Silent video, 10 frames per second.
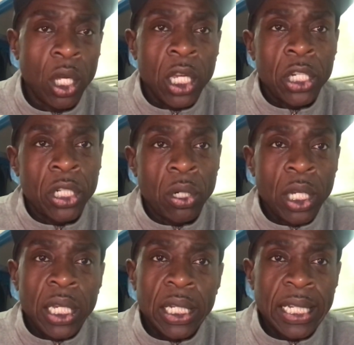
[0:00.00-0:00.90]

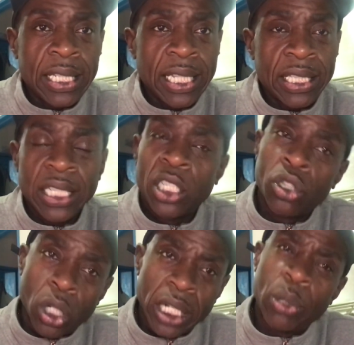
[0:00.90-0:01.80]
this is
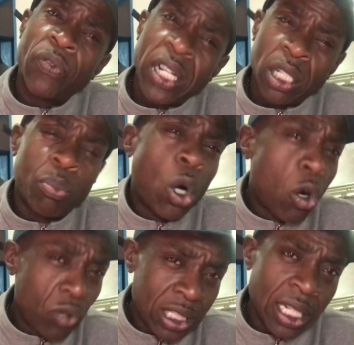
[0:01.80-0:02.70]
not going to affect the
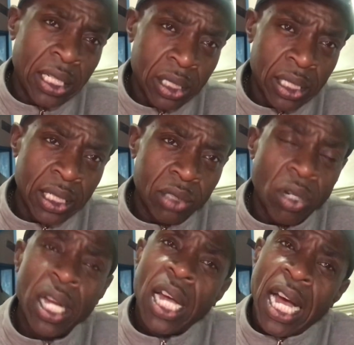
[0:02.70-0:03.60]
poorest Londoners, right?